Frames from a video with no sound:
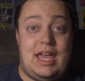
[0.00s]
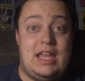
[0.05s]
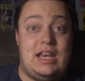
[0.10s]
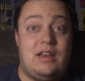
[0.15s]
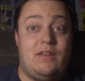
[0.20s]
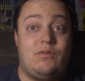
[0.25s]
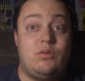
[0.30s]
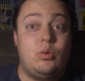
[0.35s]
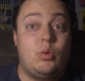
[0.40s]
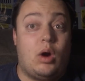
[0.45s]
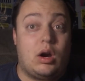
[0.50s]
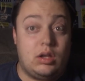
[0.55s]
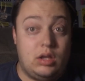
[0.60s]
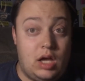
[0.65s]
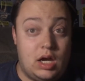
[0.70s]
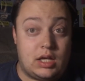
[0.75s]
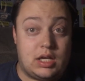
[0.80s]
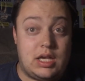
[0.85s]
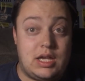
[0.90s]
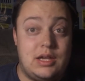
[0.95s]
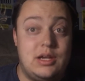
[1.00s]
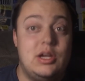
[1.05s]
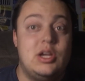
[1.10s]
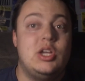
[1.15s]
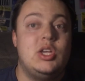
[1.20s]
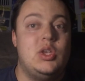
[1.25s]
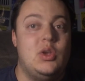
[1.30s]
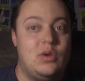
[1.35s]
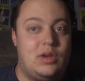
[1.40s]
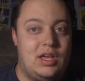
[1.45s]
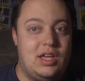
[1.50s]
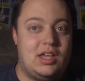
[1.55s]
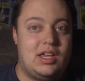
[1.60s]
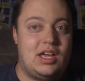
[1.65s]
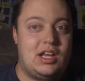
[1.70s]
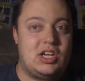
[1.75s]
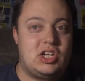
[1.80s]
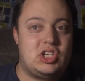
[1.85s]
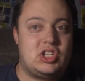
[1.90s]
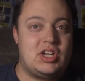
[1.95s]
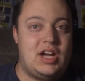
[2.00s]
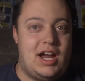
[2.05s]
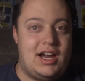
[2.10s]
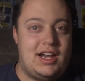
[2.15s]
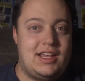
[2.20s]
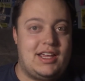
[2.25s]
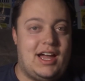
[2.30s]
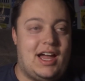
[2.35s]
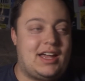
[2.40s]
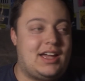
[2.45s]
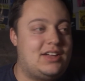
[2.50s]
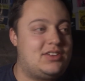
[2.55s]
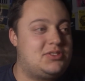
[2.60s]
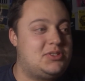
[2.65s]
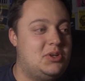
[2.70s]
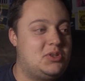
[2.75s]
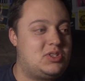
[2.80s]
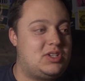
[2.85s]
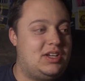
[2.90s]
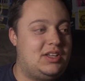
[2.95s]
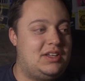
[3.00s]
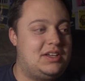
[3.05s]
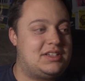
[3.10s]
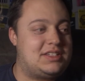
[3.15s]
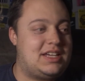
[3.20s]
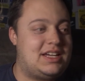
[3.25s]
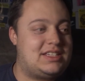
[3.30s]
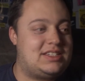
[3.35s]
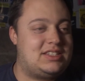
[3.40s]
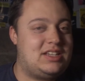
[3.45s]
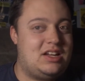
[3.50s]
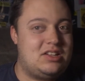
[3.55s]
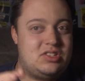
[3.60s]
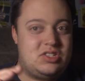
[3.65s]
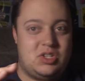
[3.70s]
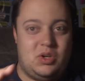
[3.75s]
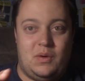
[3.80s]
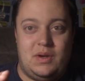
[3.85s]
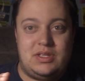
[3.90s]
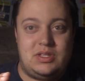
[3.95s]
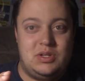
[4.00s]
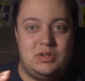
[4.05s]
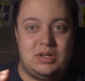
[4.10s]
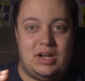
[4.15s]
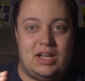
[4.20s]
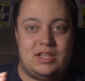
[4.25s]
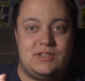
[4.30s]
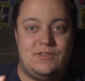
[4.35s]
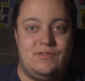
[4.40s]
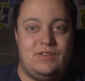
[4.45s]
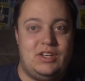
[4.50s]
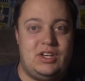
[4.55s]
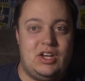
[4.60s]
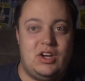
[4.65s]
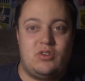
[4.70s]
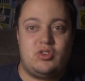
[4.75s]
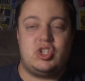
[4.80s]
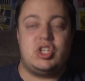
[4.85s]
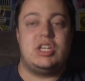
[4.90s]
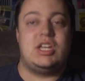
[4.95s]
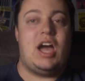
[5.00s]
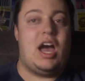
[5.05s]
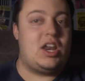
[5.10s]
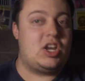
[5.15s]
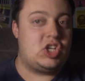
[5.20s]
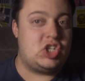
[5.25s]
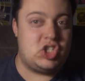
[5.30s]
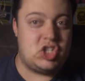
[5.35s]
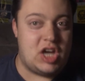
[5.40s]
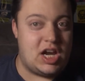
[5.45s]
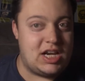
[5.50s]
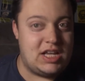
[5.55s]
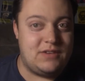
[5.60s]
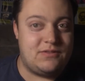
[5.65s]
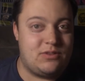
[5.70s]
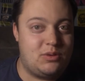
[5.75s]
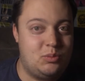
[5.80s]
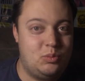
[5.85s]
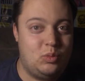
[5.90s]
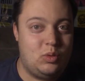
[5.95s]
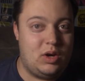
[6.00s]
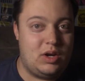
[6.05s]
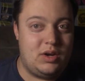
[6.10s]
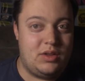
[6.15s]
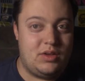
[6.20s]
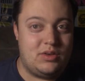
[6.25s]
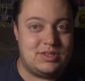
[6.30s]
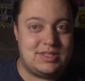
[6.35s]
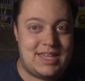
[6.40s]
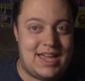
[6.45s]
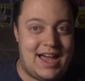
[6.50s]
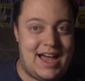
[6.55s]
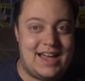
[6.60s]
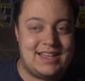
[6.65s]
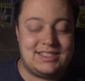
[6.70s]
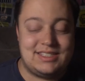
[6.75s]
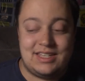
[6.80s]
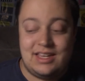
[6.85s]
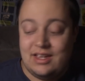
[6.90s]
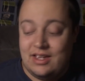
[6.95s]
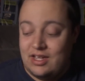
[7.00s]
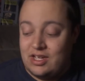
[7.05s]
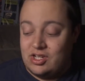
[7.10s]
And if you are lucky, you can get a shiny. I got so jealous. I saw Zoe Tudod's video. She got a shiny from one of those tasks.